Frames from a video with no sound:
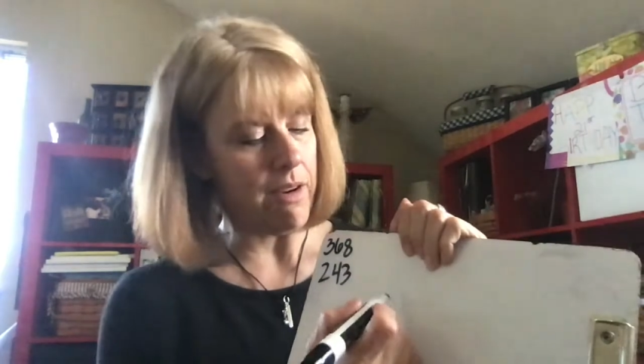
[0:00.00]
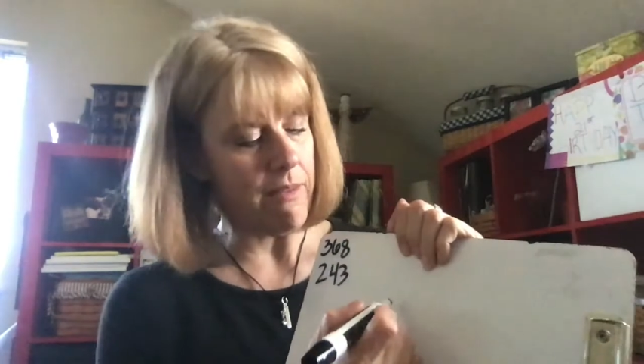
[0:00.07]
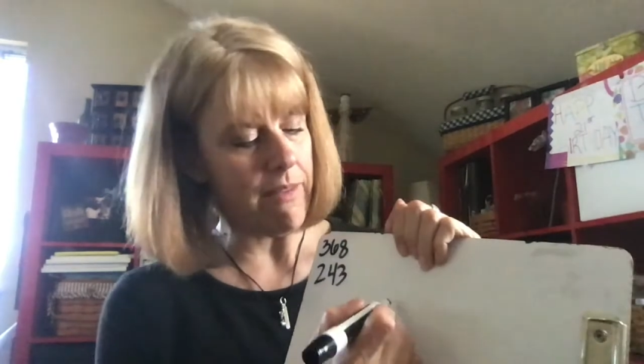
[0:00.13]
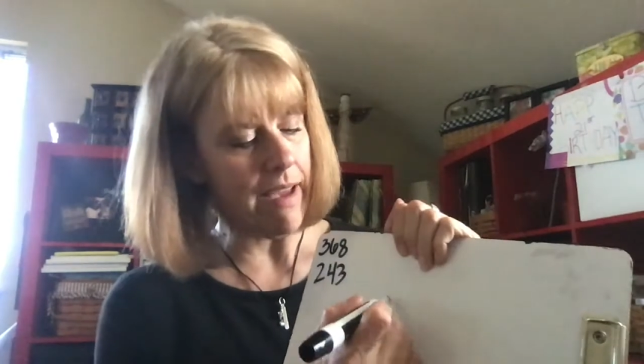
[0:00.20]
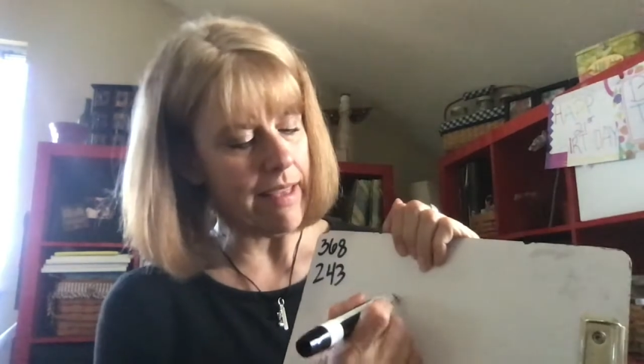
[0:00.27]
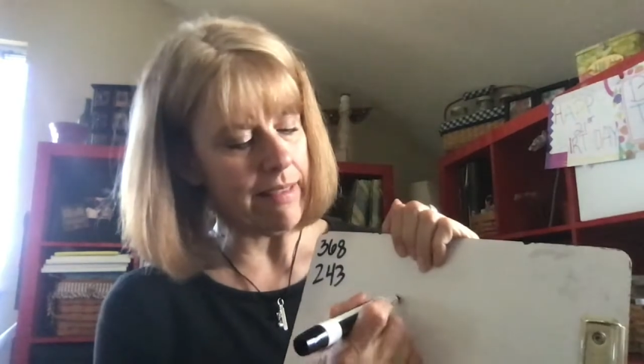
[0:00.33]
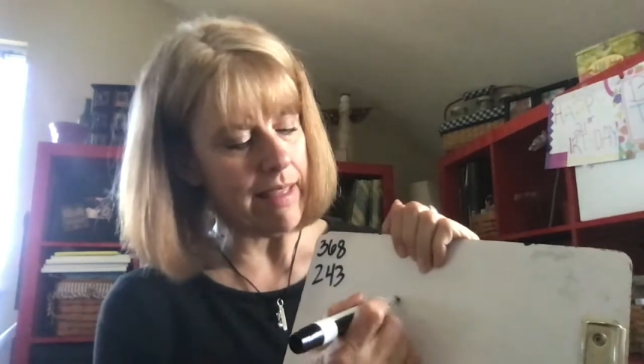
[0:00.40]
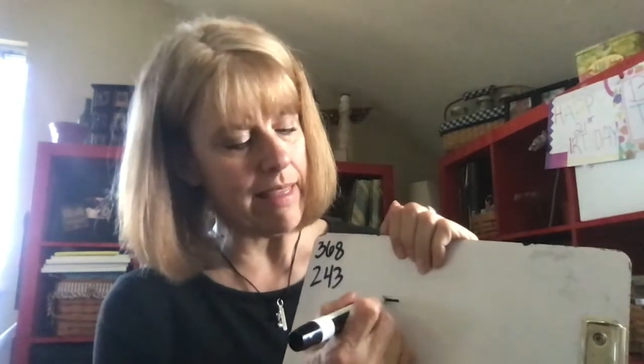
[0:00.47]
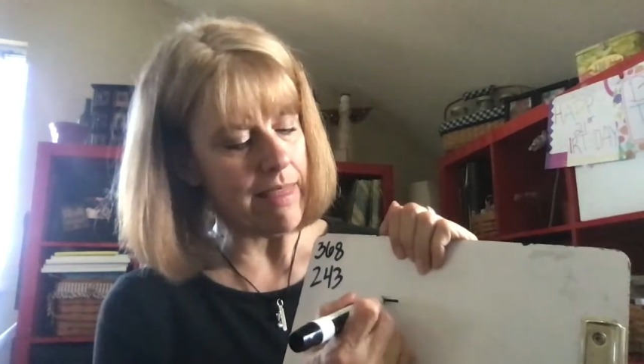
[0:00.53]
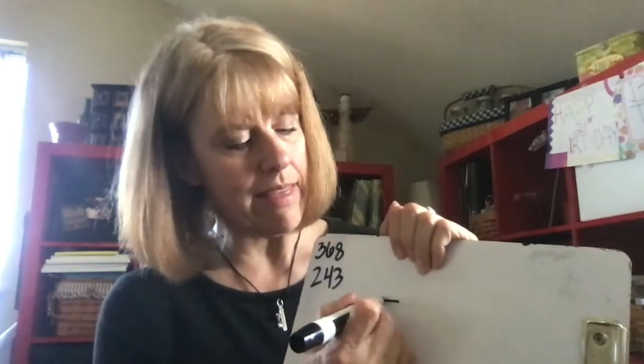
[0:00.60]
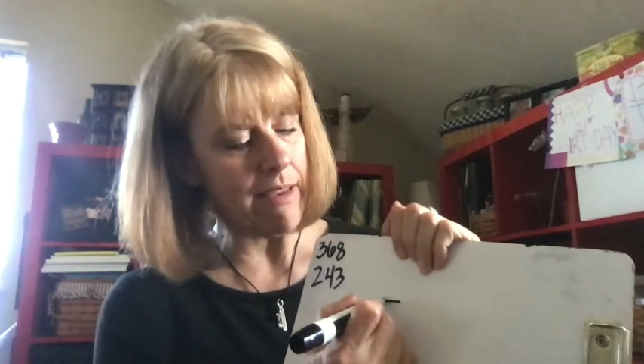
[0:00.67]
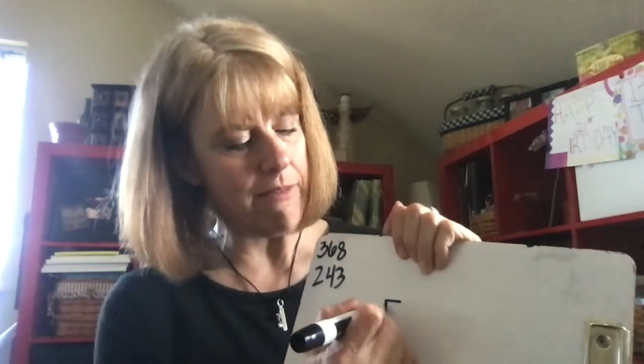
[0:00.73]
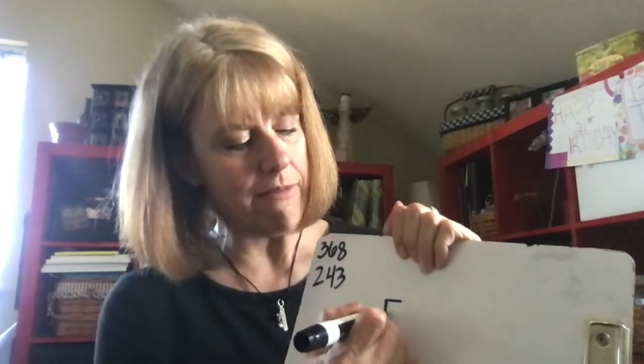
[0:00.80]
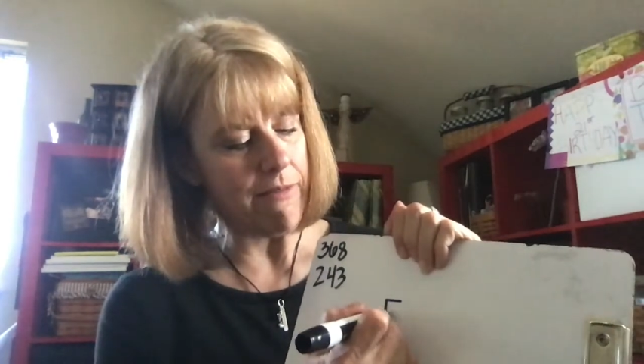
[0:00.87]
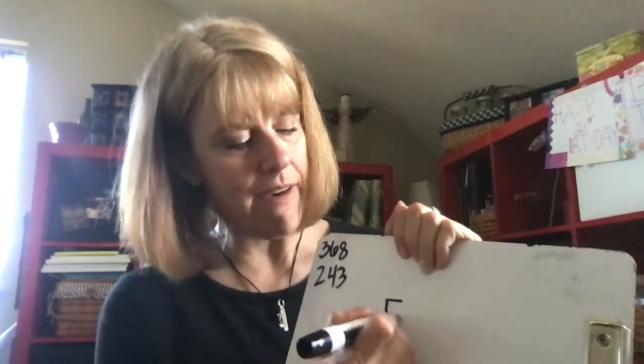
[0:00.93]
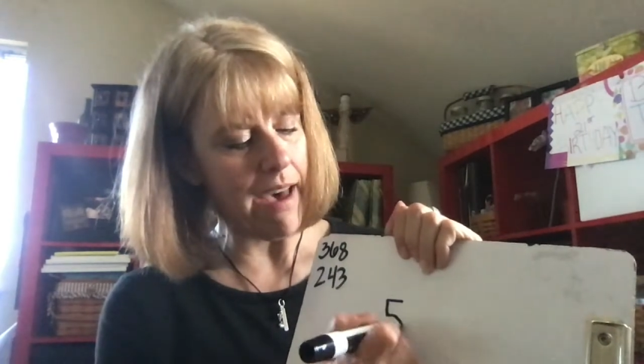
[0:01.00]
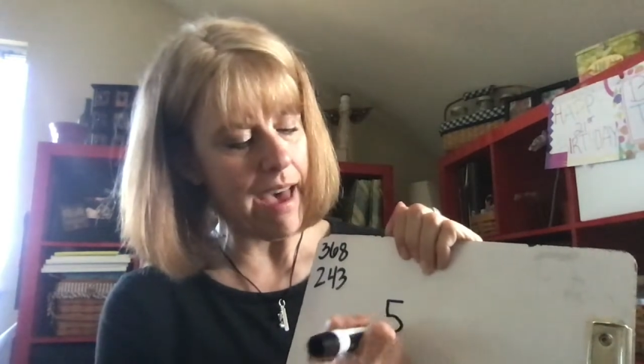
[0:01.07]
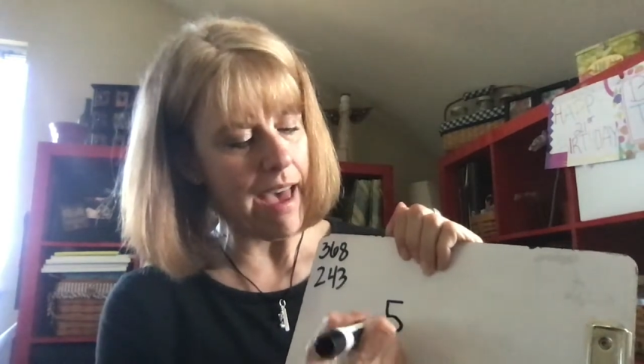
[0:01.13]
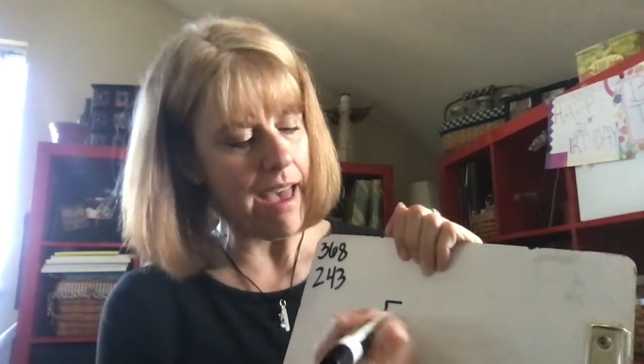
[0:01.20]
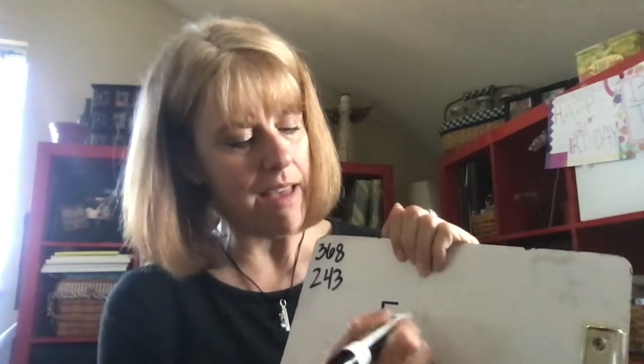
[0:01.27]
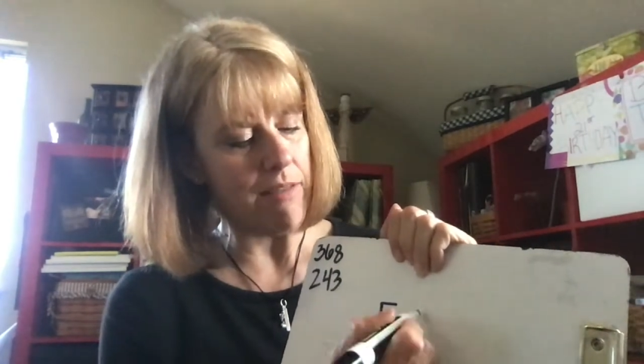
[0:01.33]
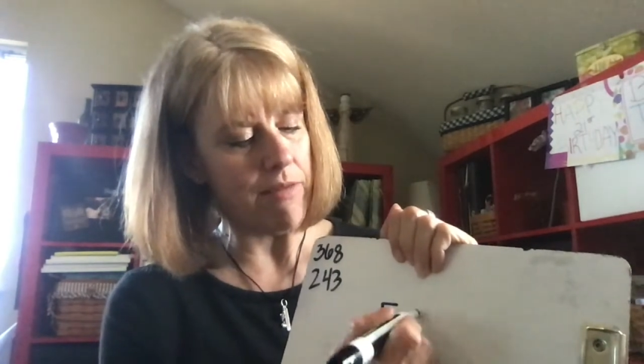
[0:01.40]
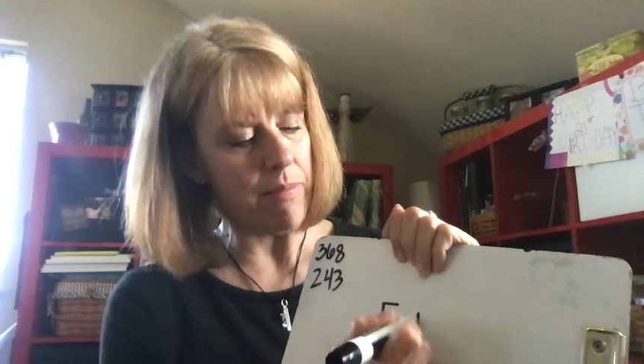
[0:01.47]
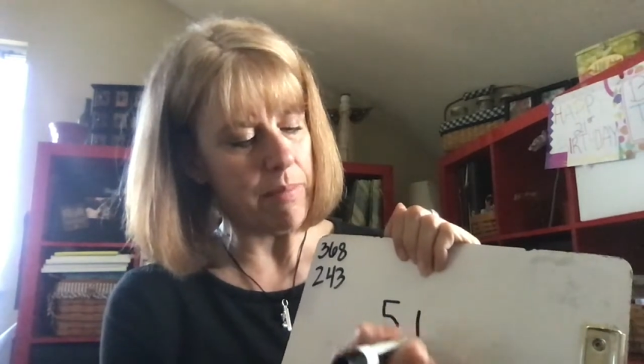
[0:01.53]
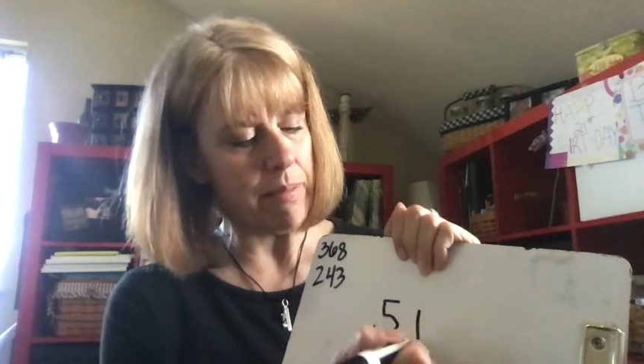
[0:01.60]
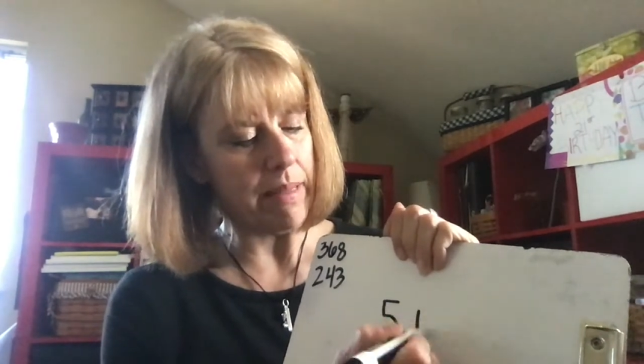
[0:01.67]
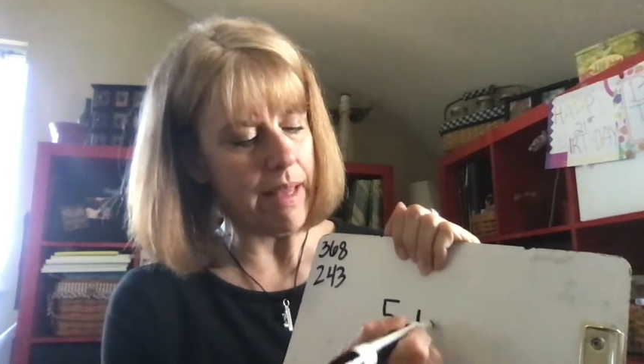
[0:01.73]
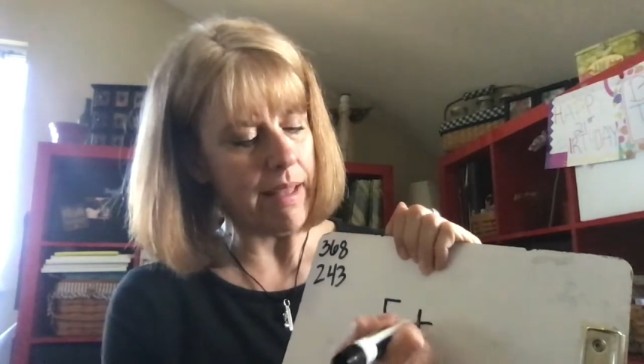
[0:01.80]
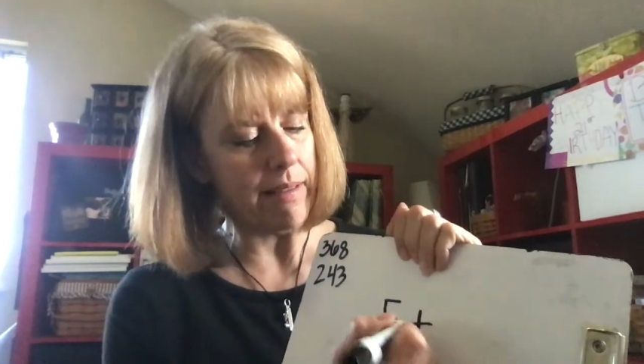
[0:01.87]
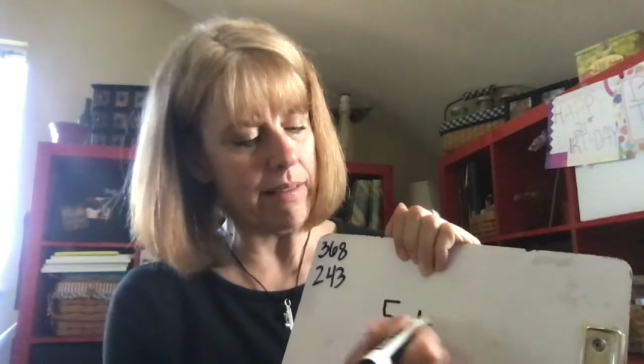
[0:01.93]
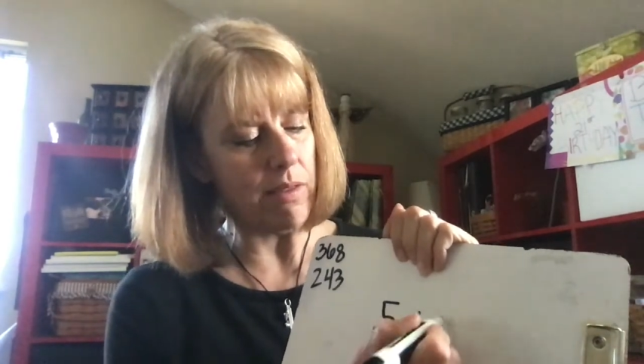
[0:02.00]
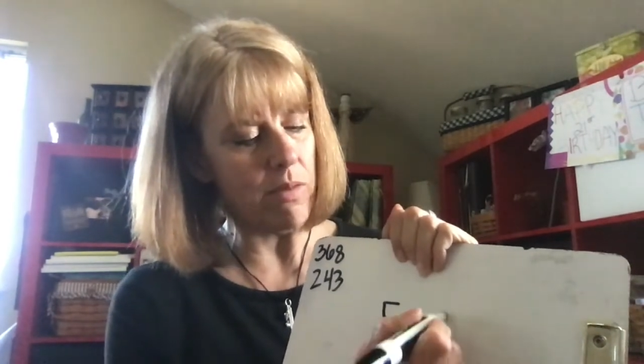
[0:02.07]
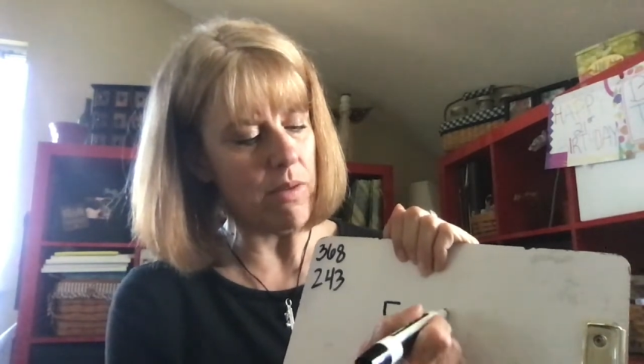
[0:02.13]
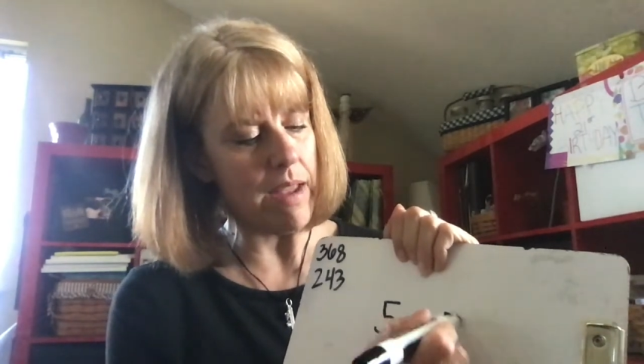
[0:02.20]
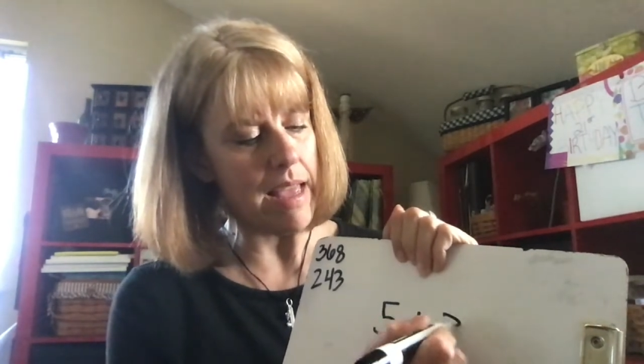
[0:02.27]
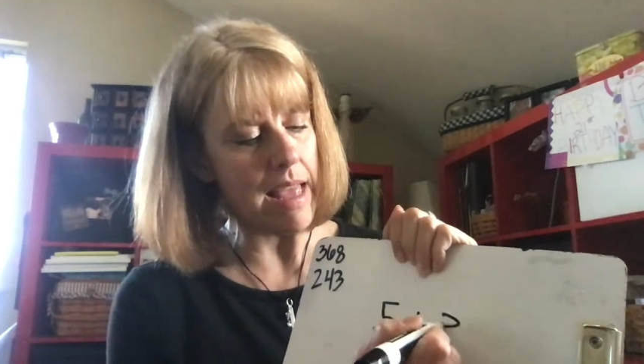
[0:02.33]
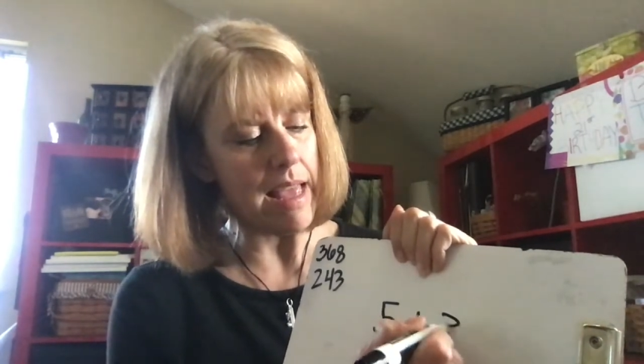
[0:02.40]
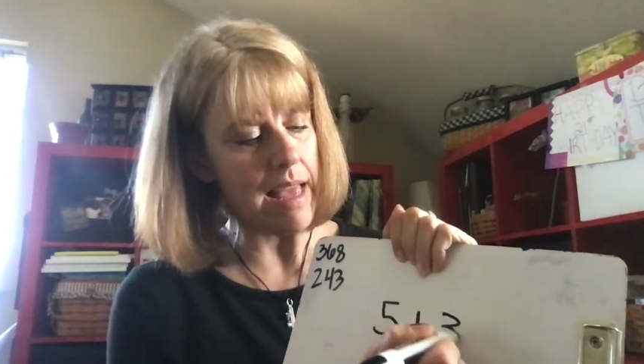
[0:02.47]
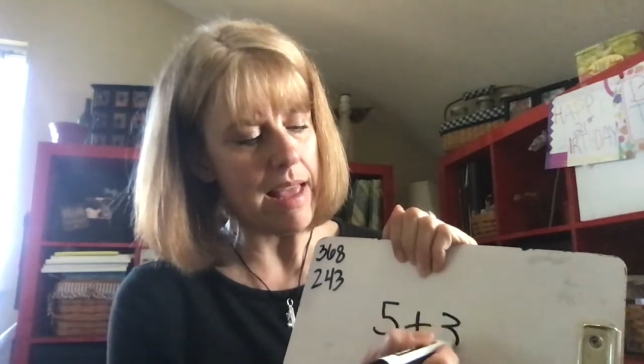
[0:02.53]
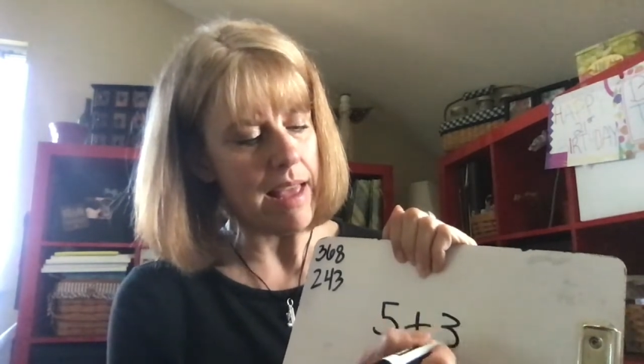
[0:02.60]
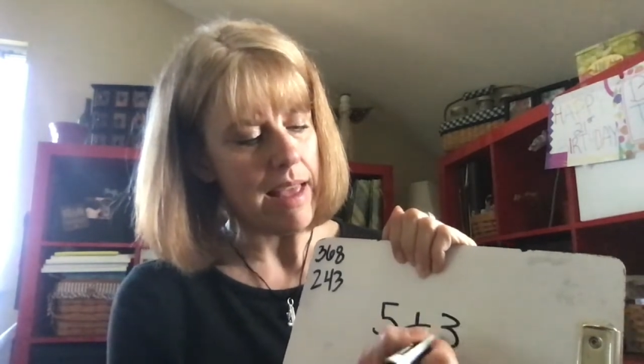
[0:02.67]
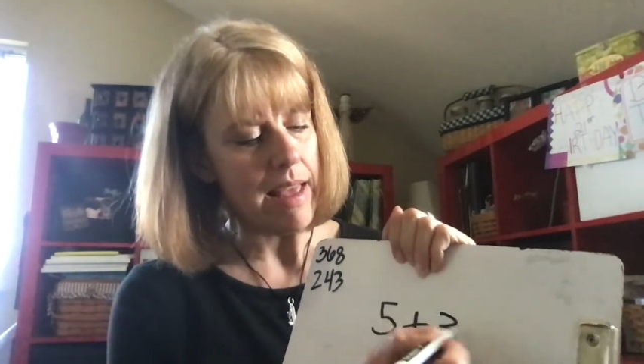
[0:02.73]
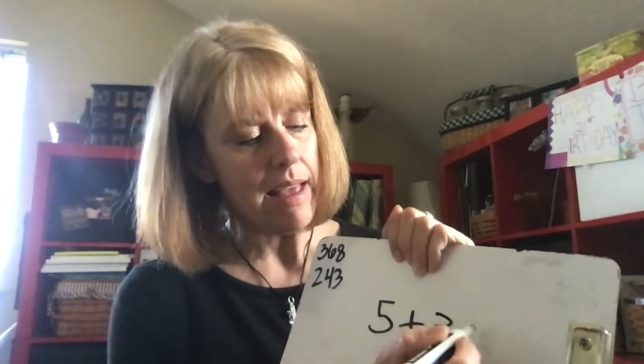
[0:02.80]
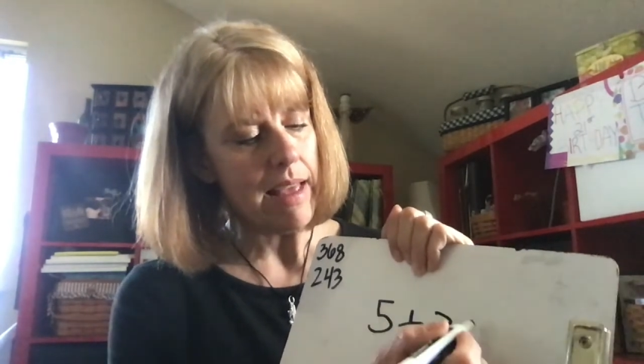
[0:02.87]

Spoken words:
If I said that 5 plus 3